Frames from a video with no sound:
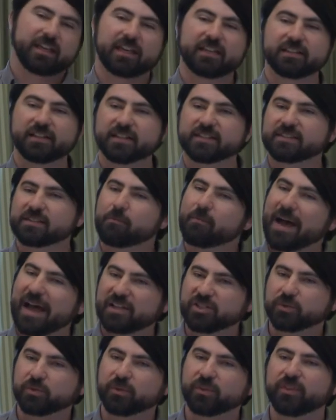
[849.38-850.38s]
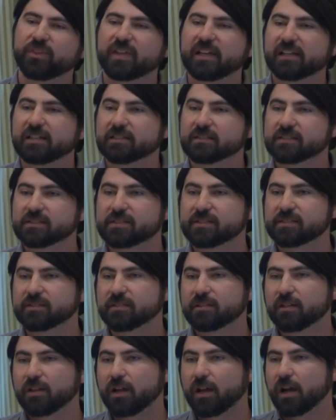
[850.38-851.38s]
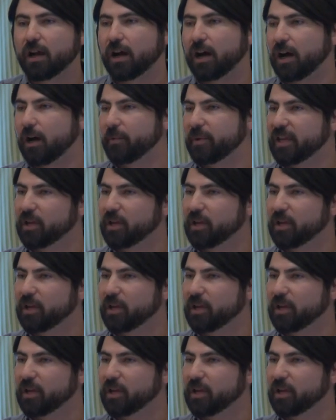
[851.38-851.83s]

it does some magical things. Um,